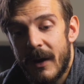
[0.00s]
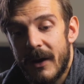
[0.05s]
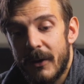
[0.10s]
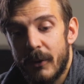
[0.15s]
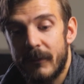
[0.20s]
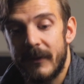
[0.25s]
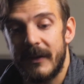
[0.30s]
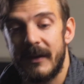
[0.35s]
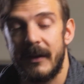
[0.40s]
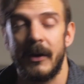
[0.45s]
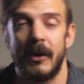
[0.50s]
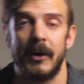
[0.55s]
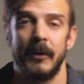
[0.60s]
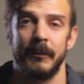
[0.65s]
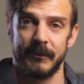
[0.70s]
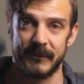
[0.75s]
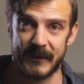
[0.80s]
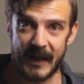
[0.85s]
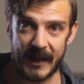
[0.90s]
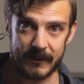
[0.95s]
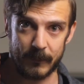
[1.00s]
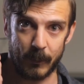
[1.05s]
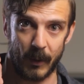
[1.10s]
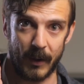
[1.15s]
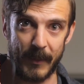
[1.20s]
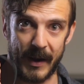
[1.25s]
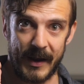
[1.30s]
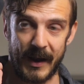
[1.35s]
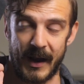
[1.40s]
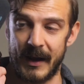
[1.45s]
right over here, that's where
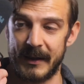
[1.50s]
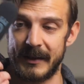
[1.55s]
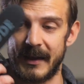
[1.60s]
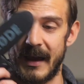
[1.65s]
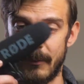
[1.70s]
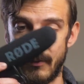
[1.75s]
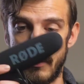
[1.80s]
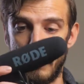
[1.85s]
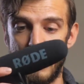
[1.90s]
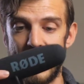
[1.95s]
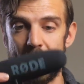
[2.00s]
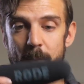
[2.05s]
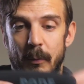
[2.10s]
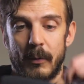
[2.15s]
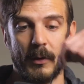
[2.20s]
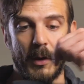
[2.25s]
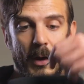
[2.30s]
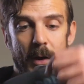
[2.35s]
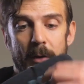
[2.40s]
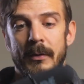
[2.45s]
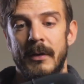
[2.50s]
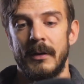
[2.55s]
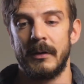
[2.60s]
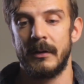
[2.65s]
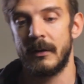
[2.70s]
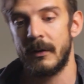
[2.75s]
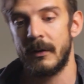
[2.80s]
my on-camera mic will go.